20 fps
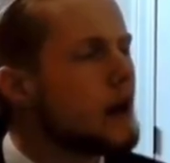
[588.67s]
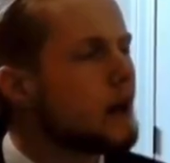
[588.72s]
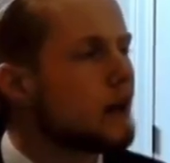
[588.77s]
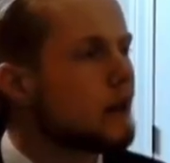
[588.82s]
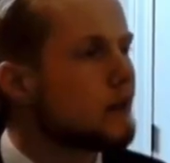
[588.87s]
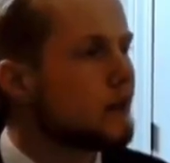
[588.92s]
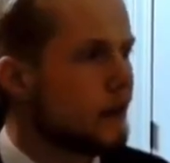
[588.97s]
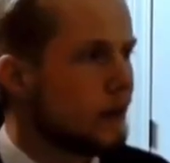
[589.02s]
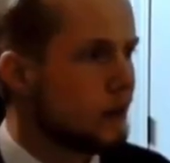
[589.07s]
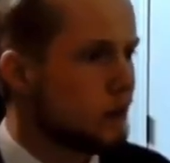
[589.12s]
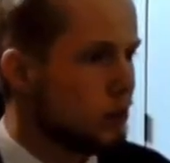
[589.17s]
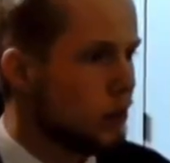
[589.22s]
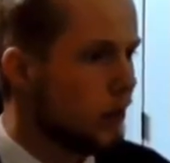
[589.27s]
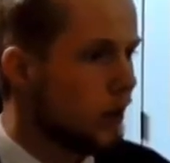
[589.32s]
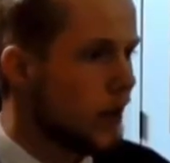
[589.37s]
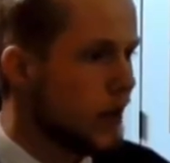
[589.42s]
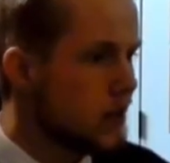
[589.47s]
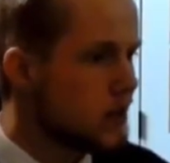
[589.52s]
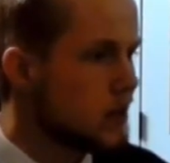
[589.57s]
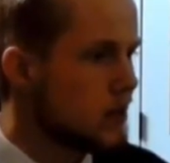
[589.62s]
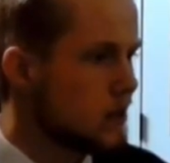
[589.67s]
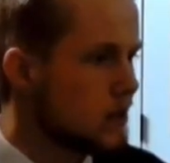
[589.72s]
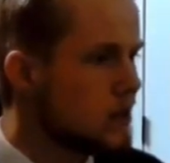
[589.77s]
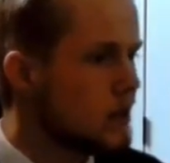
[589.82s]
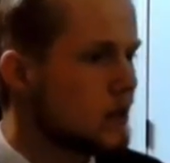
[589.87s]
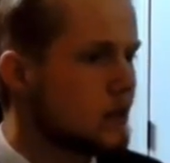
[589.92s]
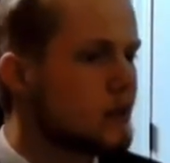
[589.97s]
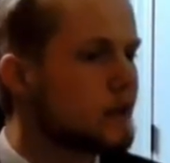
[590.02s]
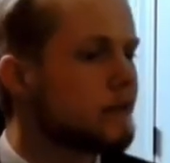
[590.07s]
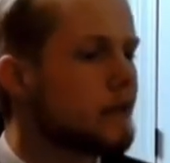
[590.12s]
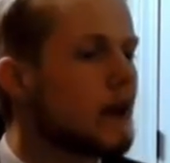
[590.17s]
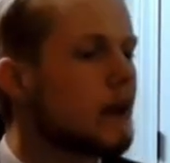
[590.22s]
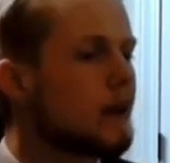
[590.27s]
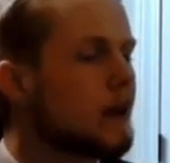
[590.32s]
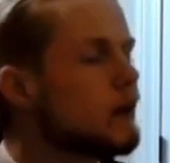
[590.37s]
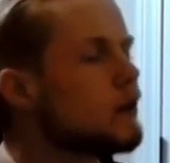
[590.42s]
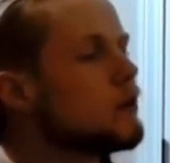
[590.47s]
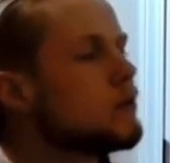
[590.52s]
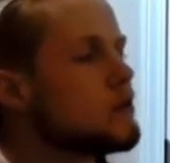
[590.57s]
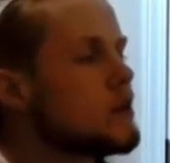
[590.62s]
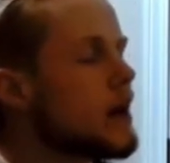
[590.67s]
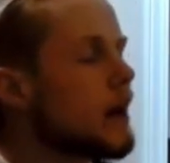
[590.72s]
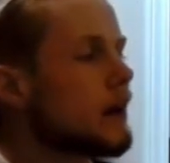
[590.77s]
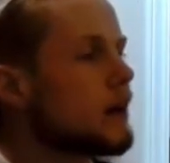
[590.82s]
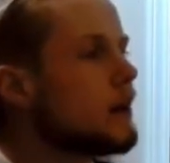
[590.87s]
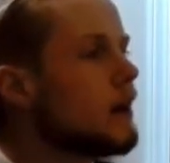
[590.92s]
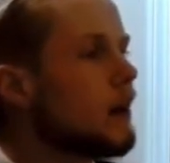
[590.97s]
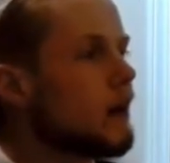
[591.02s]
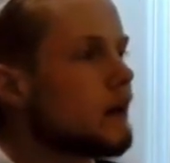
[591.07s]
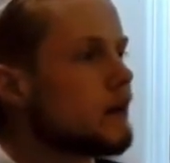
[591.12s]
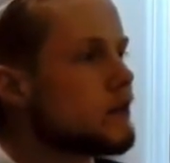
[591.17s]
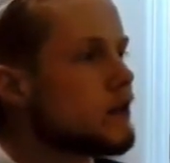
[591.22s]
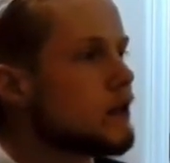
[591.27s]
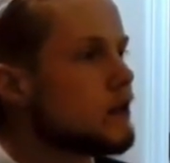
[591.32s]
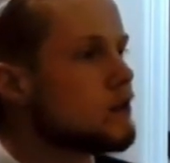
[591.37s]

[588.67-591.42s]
And at this point, it's a fairly new technology,